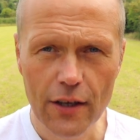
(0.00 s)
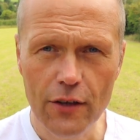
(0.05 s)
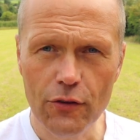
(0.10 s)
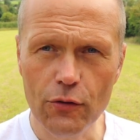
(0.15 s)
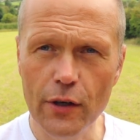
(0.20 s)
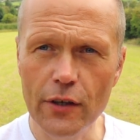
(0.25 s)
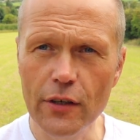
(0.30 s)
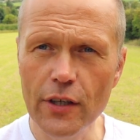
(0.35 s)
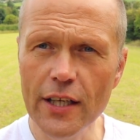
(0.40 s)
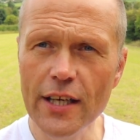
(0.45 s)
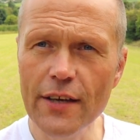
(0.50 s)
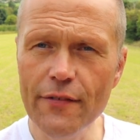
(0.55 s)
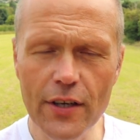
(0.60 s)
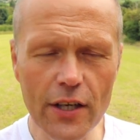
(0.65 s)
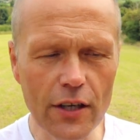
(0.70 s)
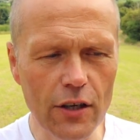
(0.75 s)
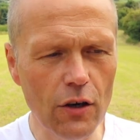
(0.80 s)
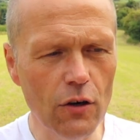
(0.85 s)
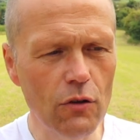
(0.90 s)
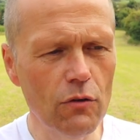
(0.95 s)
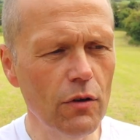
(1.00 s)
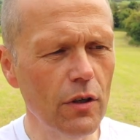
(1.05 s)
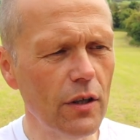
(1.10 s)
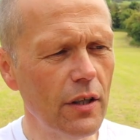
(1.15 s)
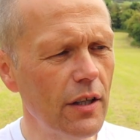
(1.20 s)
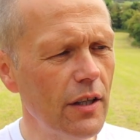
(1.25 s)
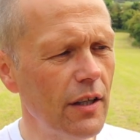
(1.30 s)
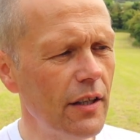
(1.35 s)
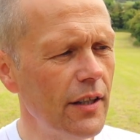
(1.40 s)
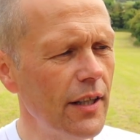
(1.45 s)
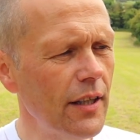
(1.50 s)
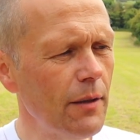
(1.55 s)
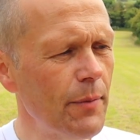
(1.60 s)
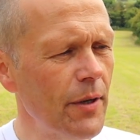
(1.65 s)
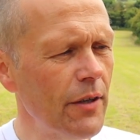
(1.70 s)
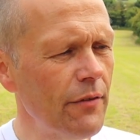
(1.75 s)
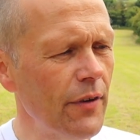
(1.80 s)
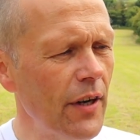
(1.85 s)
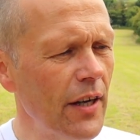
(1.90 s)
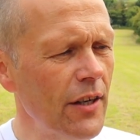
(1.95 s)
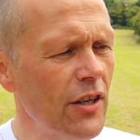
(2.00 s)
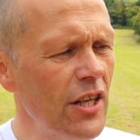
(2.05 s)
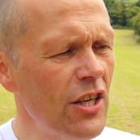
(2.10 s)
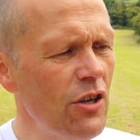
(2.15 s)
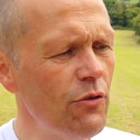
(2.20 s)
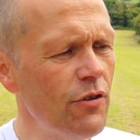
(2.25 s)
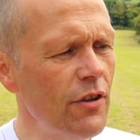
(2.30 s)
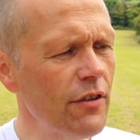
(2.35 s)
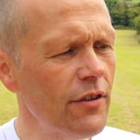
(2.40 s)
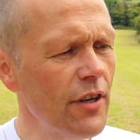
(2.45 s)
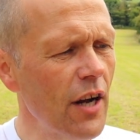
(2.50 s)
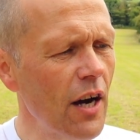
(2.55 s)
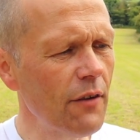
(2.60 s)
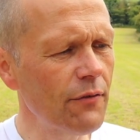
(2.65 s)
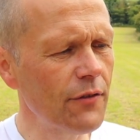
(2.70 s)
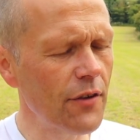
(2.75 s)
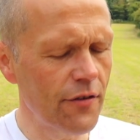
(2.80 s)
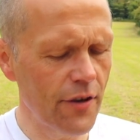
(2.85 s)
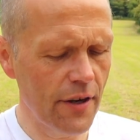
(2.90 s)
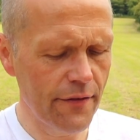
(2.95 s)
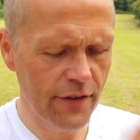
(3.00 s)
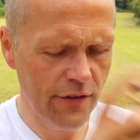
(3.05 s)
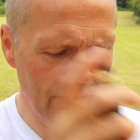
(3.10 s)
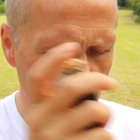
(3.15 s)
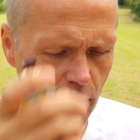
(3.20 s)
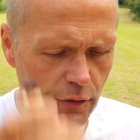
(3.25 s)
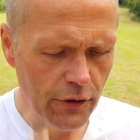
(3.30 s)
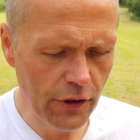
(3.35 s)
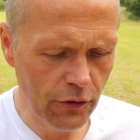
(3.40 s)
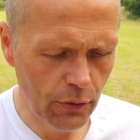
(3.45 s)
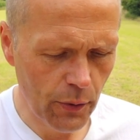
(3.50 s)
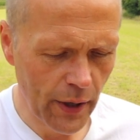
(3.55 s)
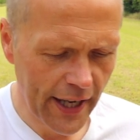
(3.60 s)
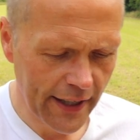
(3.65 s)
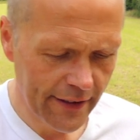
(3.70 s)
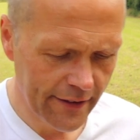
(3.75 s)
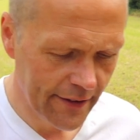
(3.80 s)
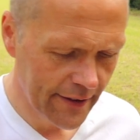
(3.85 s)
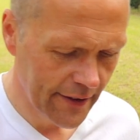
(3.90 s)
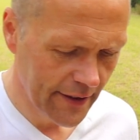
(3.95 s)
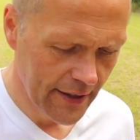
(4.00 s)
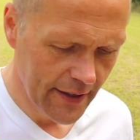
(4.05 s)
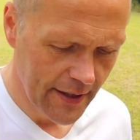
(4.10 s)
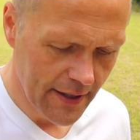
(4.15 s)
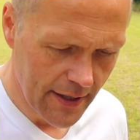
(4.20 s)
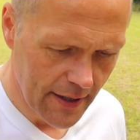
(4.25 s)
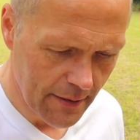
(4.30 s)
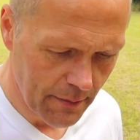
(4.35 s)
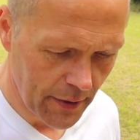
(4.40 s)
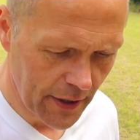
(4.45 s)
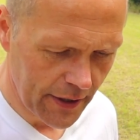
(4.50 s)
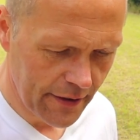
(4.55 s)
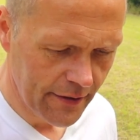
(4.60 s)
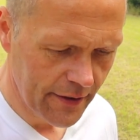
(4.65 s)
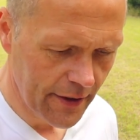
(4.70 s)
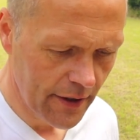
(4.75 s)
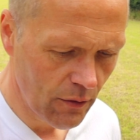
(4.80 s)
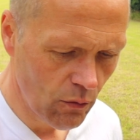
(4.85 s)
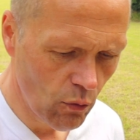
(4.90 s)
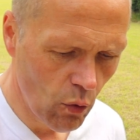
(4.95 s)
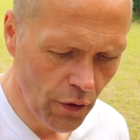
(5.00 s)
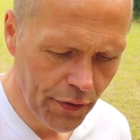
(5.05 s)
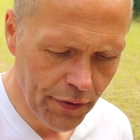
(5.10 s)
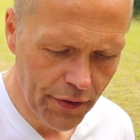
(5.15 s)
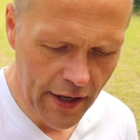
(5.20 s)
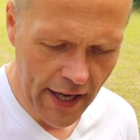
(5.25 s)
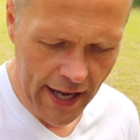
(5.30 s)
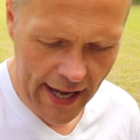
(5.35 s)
So I'm going to give it a go, I'm going to use it as an aftershave. It's an eau de toilette, but what the